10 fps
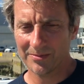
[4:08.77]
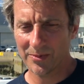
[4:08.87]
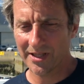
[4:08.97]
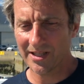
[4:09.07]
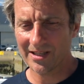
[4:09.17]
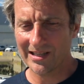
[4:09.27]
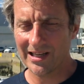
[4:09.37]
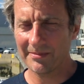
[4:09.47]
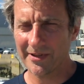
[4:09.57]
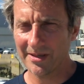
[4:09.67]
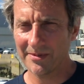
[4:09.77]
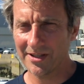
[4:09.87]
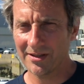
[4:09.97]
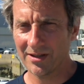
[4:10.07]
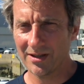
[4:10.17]
we can clamp them
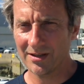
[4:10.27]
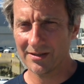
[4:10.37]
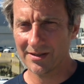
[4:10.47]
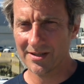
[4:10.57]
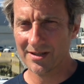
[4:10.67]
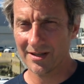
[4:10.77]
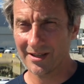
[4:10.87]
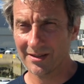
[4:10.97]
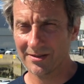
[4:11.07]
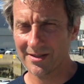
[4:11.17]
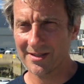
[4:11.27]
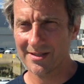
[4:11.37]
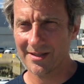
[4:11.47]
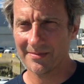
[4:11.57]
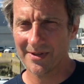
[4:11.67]
in the hull and disconnect the
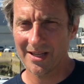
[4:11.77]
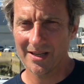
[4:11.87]
system.